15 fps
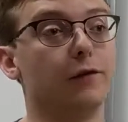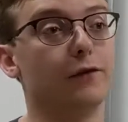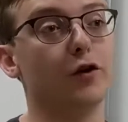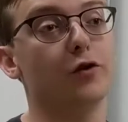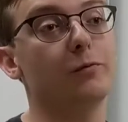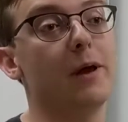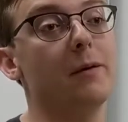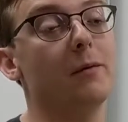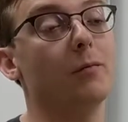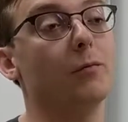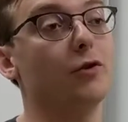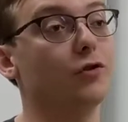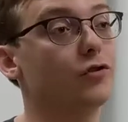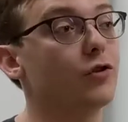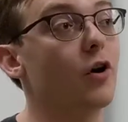the first payment
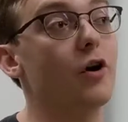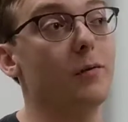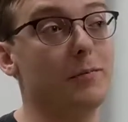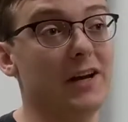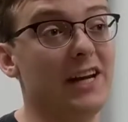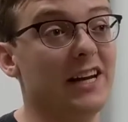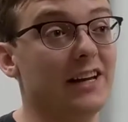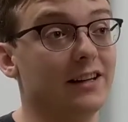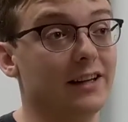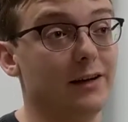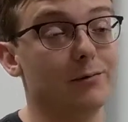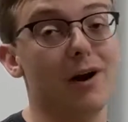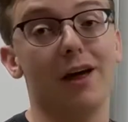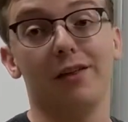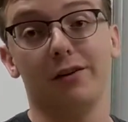will start
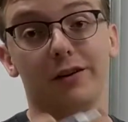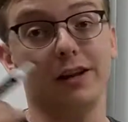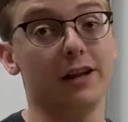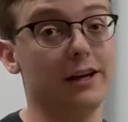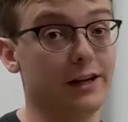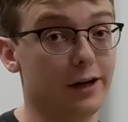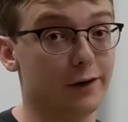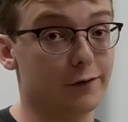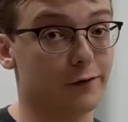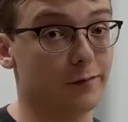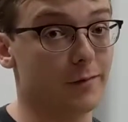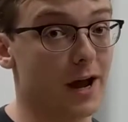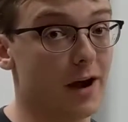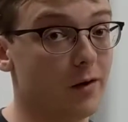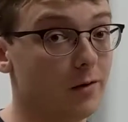immediately rather than a year
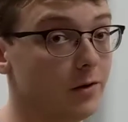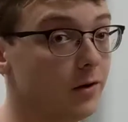from now.